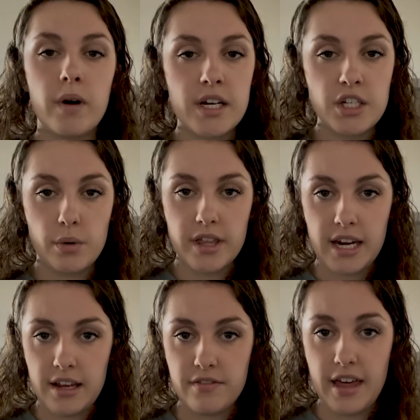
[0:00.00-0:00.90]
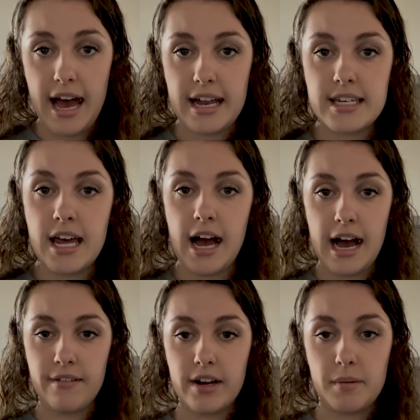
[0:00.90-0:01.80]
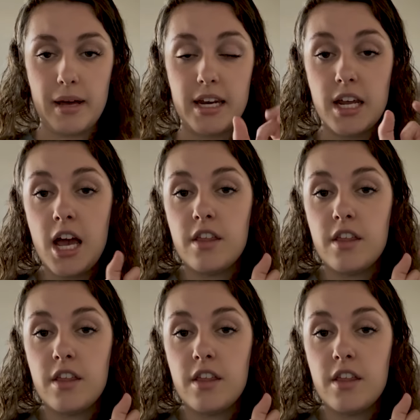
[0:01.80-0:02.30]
want to deal with any of that. I recommend